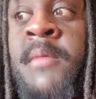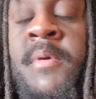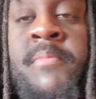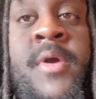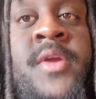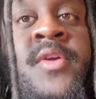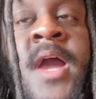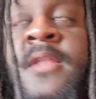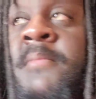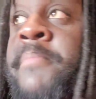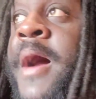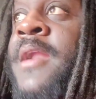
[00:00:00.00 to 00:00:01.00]
But, bro, you got
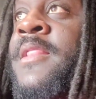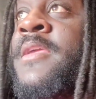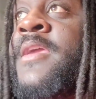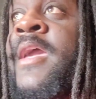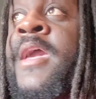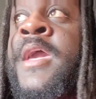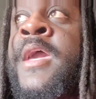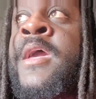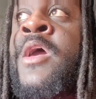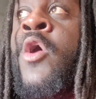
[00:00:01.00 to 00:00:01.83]
the bottle in your hand.